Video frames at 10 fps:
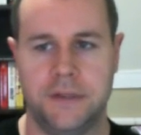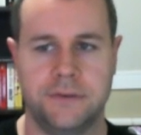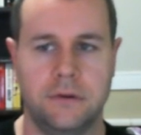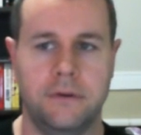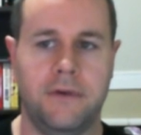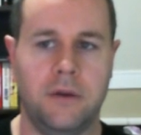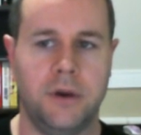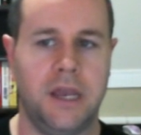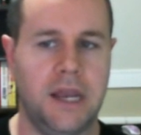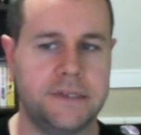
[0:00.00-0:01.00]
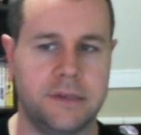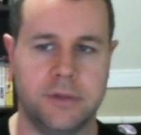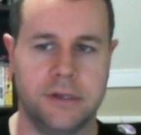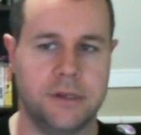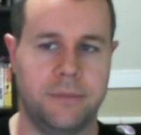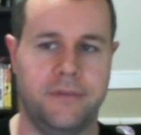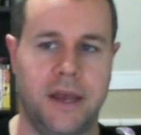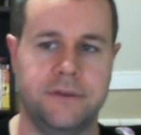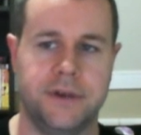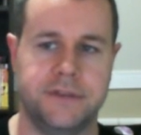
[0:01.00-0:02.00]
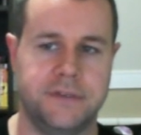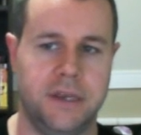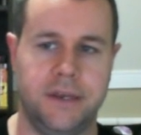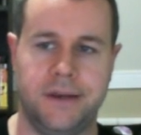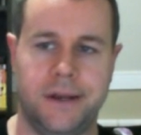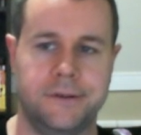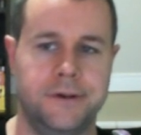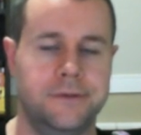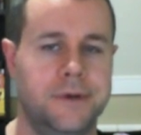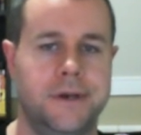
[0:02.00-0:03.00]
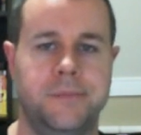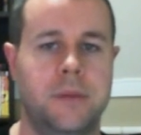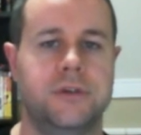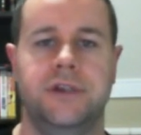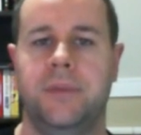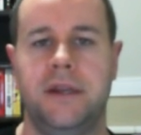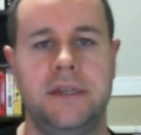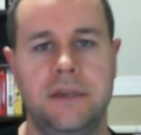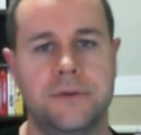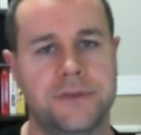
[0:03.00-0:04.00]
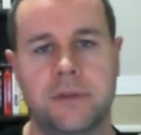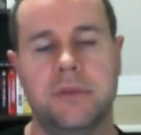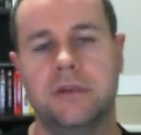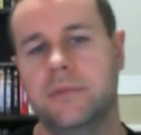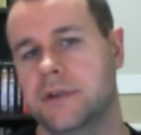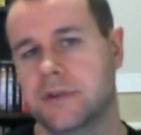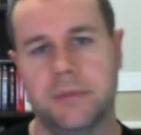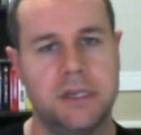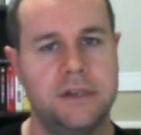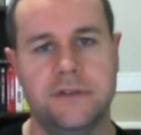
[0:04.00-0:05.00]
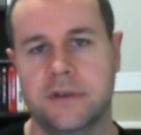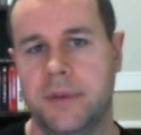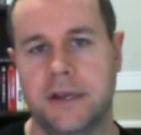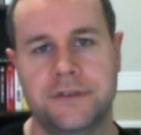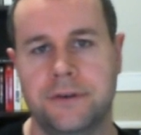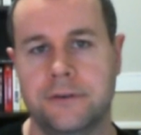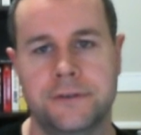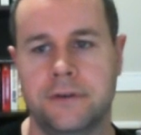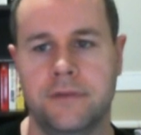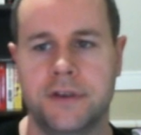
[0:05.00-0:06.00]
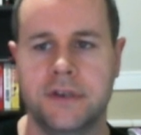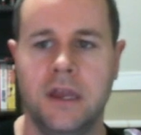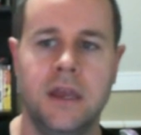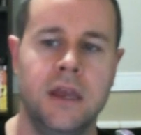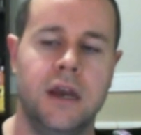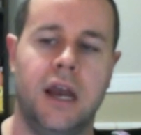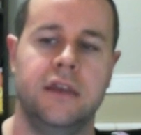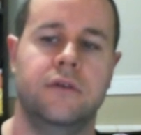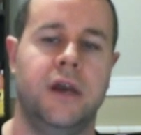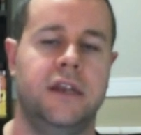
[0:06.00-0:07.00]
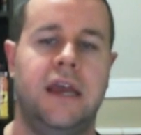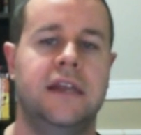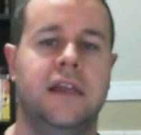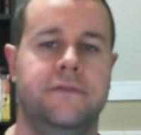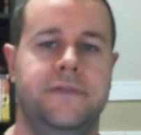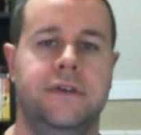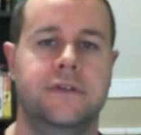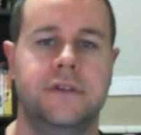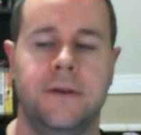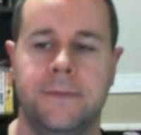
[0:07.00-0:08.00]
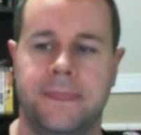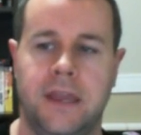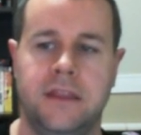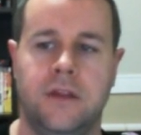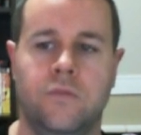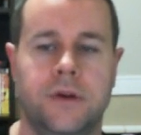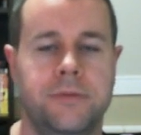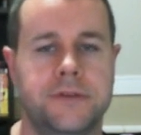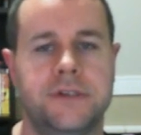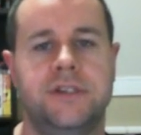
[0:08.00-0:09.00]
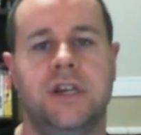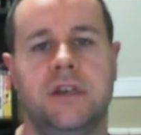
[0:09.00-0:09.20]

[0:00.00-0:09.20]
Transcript: And so if I want to add something on top of address, say, I don't know, a membership I D or something, because I'm linking to some external service, I can go ahead and add that field. And then when a person is